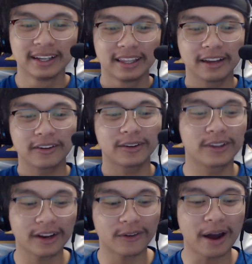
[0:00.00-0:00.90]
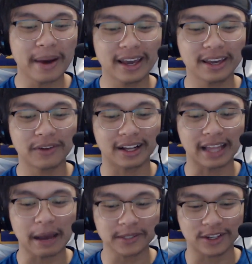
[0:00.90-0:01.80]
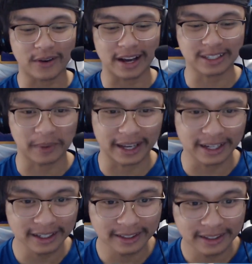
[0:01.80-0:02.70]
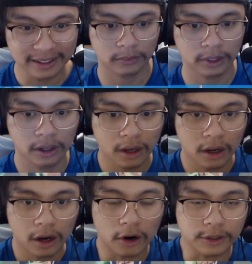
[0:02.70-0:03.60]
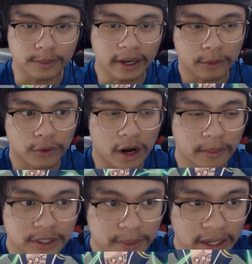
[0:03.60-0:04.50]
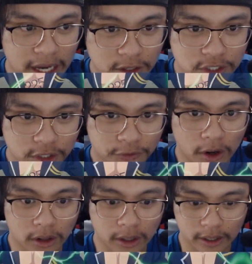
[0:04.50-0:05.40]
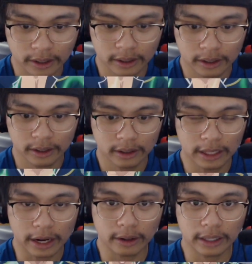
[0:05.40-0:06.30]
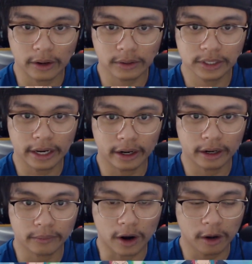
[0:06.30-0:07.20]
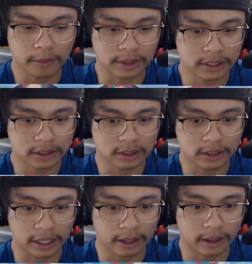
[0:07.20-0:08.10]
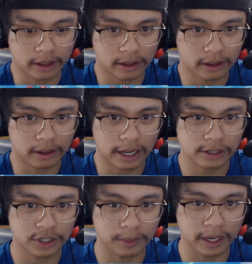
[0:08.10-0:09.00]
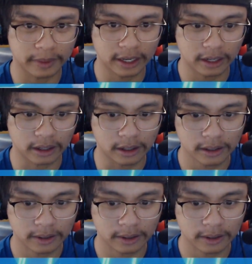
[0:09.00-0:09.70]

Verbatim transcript: the, the ground might even collapse on your ass, man. Oh, he's breaking your promise, making Alshia fall. That, that was their promise, to let Alshia become a thing, huh?